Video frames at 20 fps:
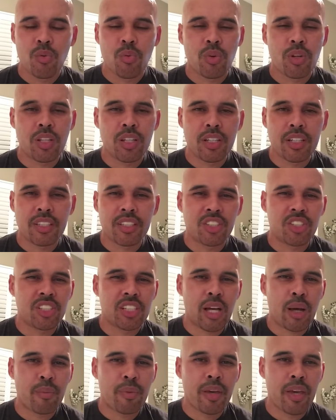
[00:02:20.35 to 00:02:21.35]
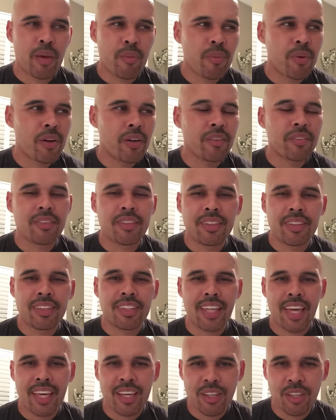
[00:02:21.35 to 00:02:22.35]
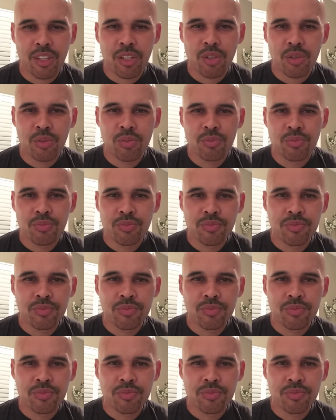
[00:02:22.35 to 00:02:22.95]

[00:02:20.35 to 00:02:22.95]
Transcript: We're looking to shop Hibbert. Thank you.